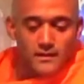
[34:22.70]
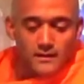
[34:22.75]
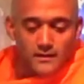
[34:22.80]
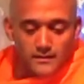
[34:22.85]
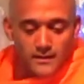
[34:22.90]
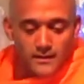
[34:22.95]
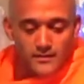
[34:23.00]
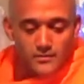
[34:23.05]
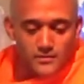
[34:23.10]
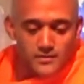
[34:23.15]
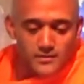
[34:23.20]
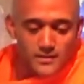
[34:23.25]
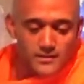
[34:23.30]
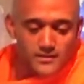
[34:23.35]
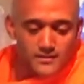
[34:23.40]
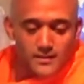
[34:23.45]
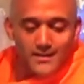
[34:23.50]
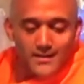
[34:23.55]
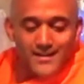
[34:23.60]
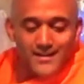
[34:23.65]
Then she
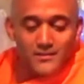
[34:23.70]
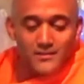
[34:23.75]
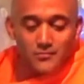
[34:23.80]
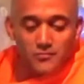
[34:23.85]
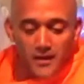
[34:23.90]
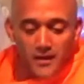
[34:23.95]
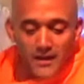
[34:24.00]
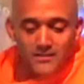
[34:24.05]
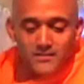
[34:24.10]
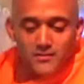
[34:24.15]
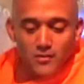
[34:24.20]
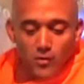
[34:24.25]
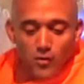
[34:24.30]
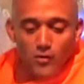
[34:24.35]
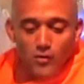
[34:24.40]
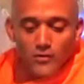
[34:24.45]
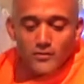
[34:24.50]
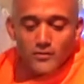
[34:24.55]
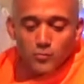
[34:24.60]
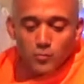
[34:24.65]
says, confess
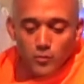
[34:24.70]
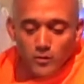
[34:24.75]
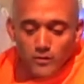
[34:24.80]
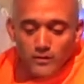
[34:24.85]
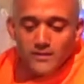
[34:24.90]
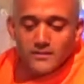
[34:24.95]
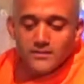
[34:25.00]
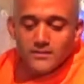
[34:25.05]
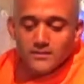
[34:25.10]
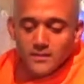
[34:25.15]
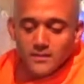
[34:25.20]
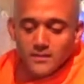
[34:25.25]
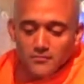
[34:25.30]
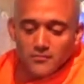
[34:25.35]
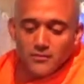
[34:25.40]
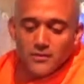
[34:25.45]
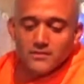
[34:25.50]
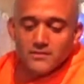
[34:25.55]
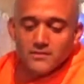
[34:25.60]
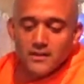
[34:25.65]
all your worries and
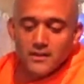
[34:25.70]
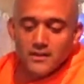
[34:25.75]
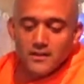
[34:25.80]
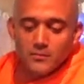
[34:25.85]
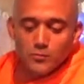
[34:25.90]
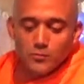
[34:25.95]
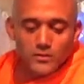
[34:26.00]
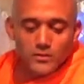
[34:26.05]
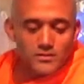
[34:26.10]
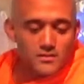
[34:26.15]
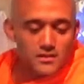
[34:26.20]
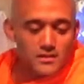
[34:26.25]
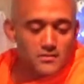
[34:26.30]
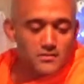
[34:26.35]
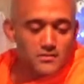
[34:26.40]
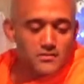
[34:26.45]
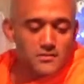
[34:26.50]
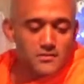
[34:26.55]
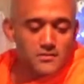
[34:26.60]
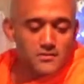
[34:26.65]
sufferings to him with
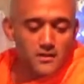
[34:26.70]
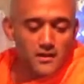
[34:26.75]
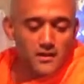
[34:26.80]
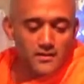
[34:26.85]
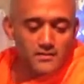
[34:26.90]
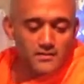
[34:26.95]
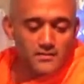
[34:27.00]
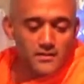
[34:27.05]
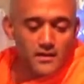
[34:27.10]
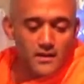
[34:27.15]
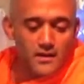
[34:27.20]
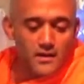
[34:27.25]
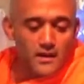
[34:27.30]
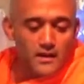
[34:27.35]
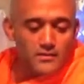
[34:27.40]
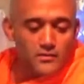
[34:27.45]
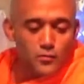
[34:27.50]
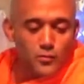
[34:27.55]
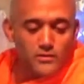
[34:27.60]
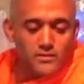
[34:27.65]
tears in your eyes.
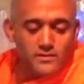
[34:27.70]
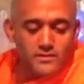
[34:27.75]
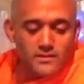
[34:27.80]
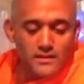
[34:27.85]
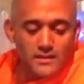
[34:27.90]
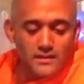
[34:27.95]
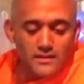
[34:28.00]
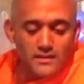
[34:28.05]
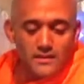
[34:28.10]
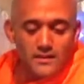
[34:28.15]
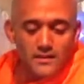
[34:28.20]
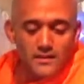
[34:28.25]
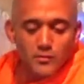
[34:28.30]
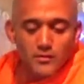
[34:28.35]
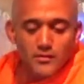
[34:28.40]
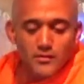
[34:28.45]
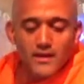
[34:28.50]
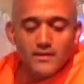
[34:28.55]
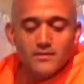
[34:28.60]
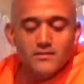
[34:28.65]
You will see that he will
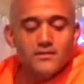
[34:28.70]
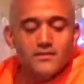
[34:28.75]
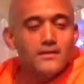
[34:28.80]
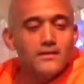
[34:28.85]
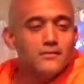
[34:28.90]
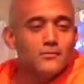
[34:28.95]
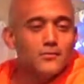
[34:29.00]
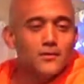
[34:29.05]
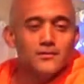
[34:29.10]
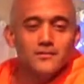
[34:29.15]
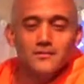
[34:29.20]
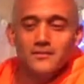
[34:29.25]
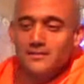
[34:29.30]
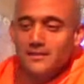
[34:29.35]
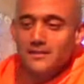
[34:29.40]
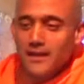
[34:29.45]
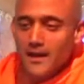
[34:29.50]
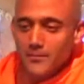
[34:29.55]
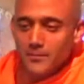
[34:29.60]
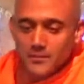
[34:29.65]
then take you onto his
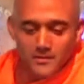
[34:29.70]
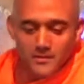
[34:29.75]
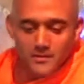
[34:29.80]
lap.